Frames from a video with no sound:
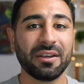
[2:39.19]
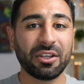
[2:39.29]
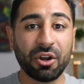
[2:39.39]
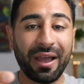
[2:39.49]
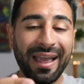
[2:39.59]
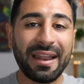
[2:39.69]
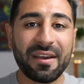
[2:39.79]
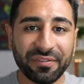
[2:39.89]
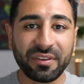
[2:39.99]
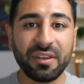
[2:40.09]

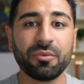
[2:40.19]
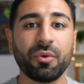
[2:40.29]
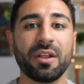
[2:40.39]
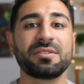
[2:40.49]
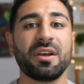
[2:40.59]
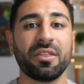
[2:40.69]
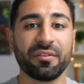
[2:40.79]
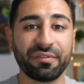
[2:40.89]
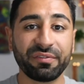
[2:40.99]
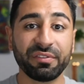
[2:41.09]
NFT runs on the
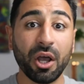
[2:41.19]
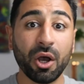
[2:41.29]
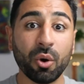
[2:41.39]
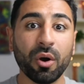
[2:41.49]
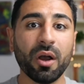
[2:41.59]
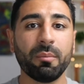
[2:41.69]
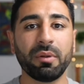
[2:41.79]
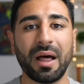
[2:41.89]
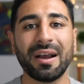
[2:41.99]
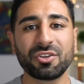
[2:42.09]
Flow
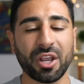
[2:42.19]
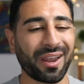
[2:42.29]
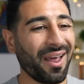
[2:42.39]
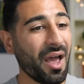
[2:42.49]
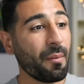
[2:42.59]
blockchain.